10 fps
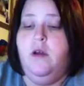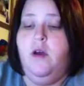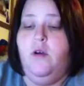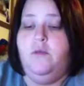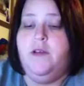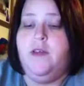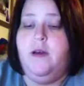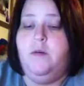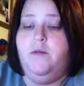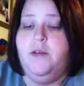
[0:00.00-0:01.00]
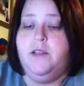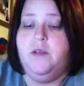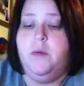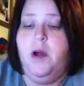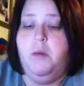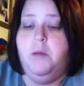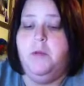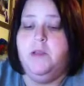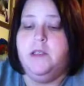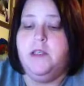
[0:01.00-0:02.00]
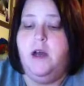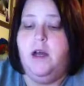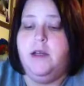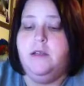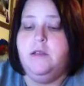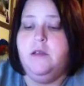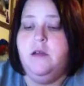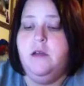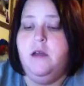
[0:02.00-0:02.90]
Hopefully that will fix the problem on the sides.